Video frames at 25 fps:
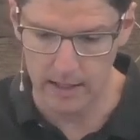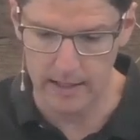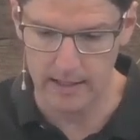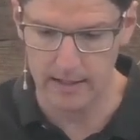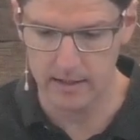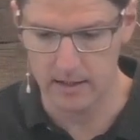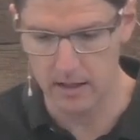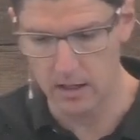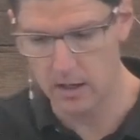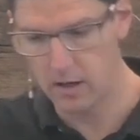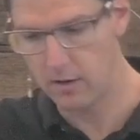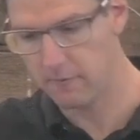I
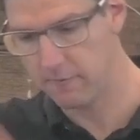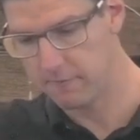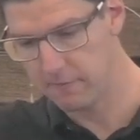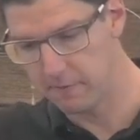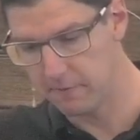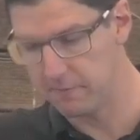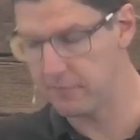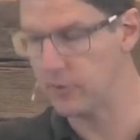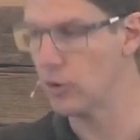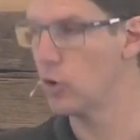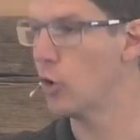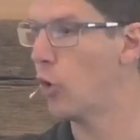
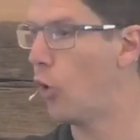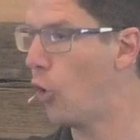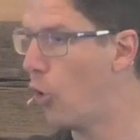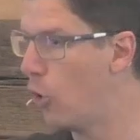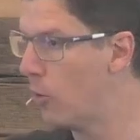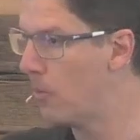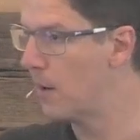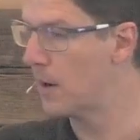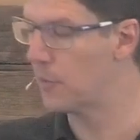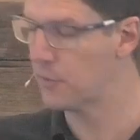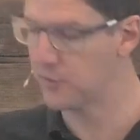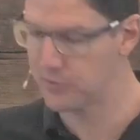fulfill
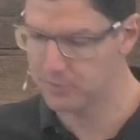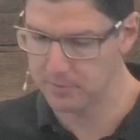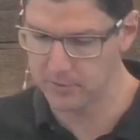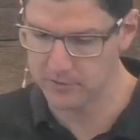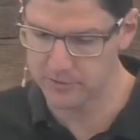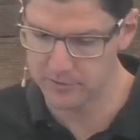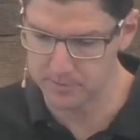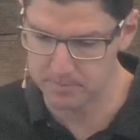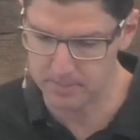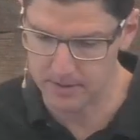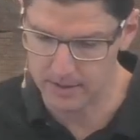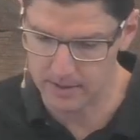all my
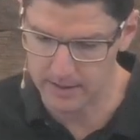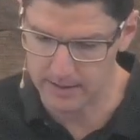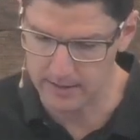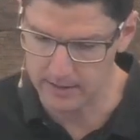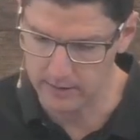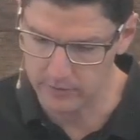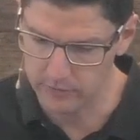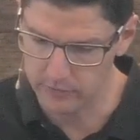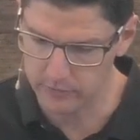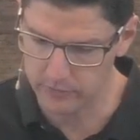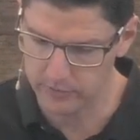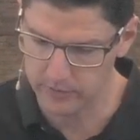
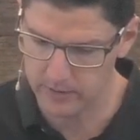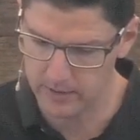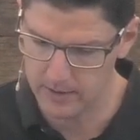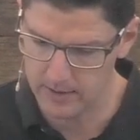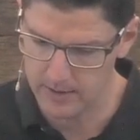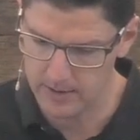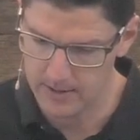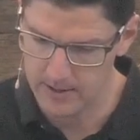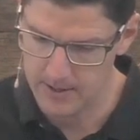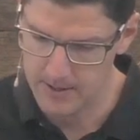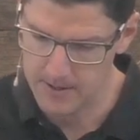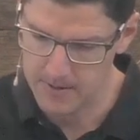responsibilities.
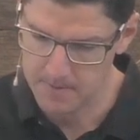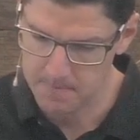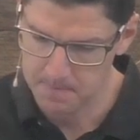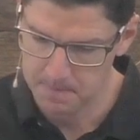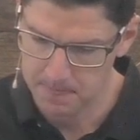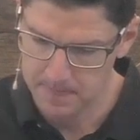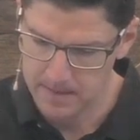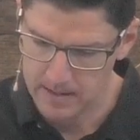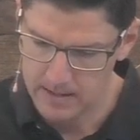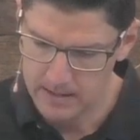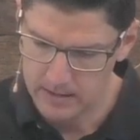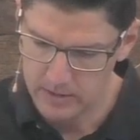
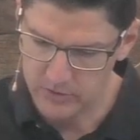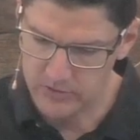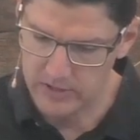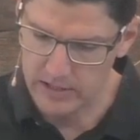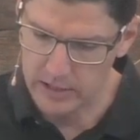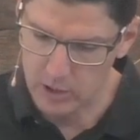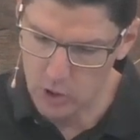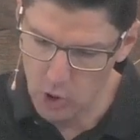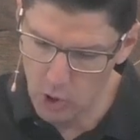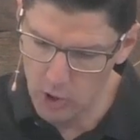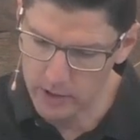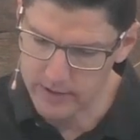You see,
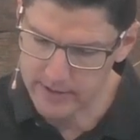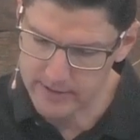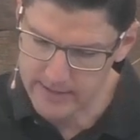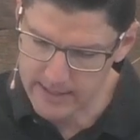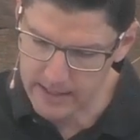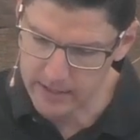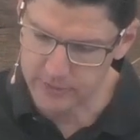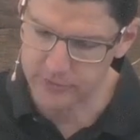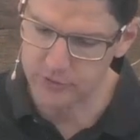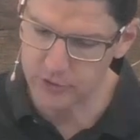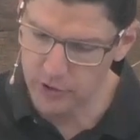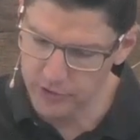God
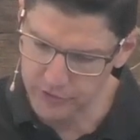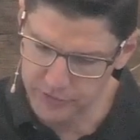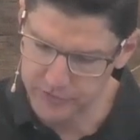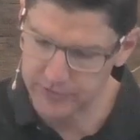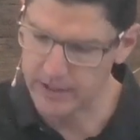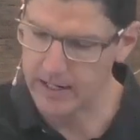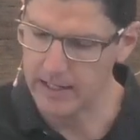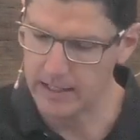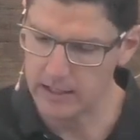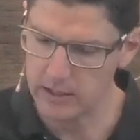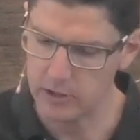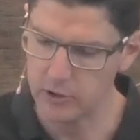does not
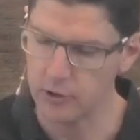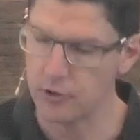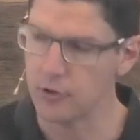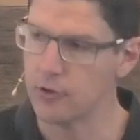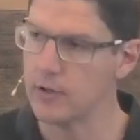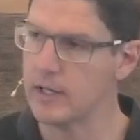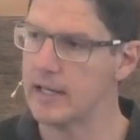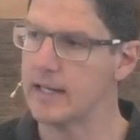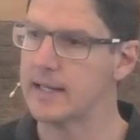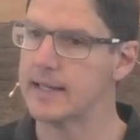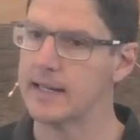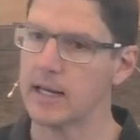say to you,
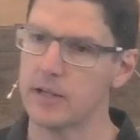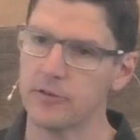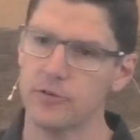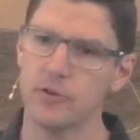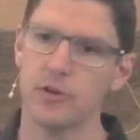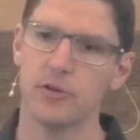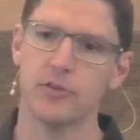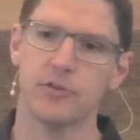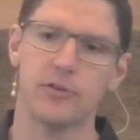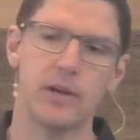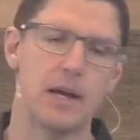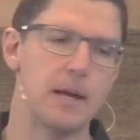He does
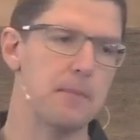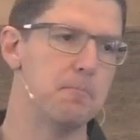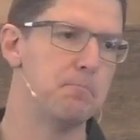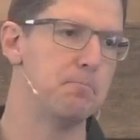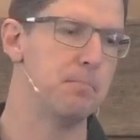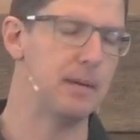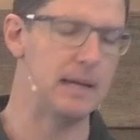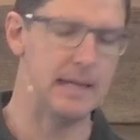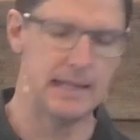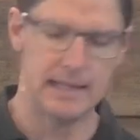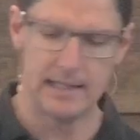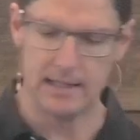not say,
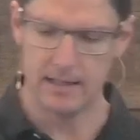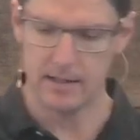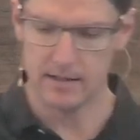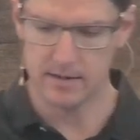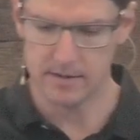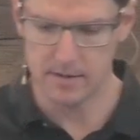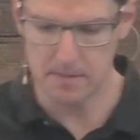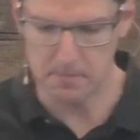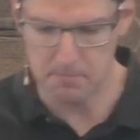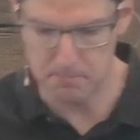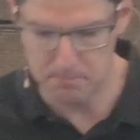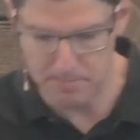be
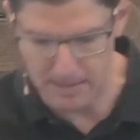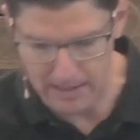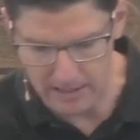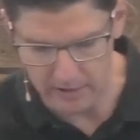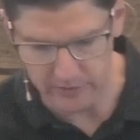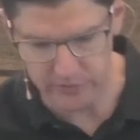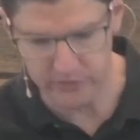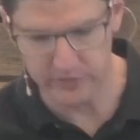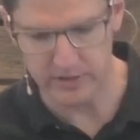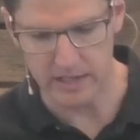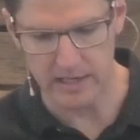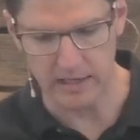the
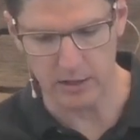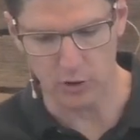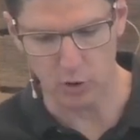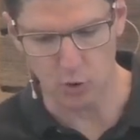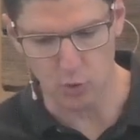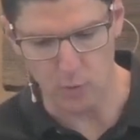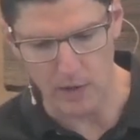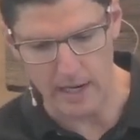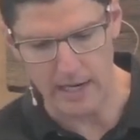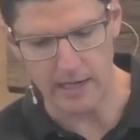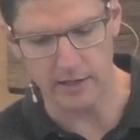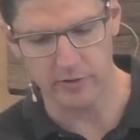best and
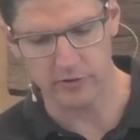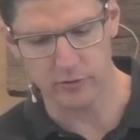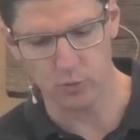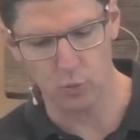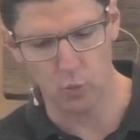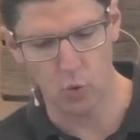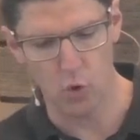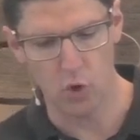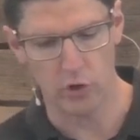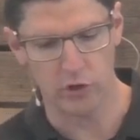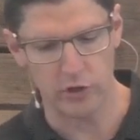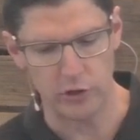greatest
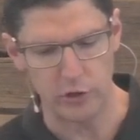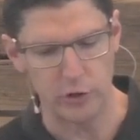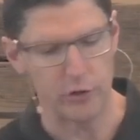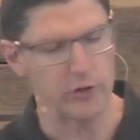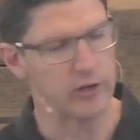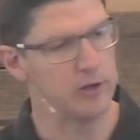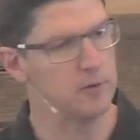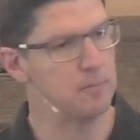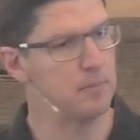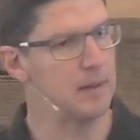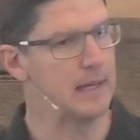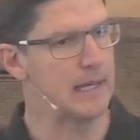worker you
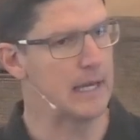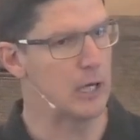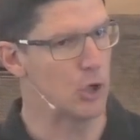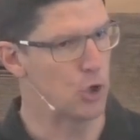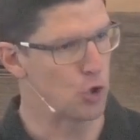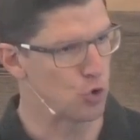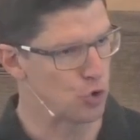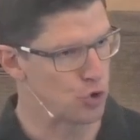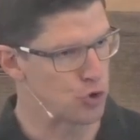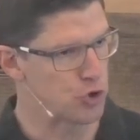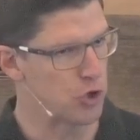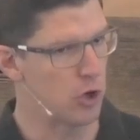can be at
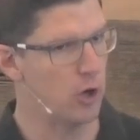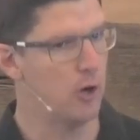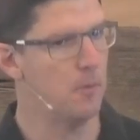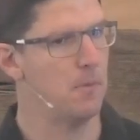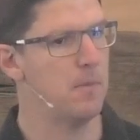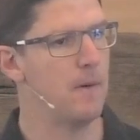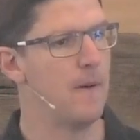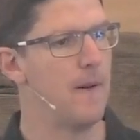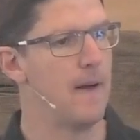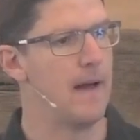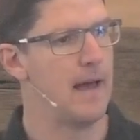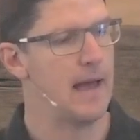your job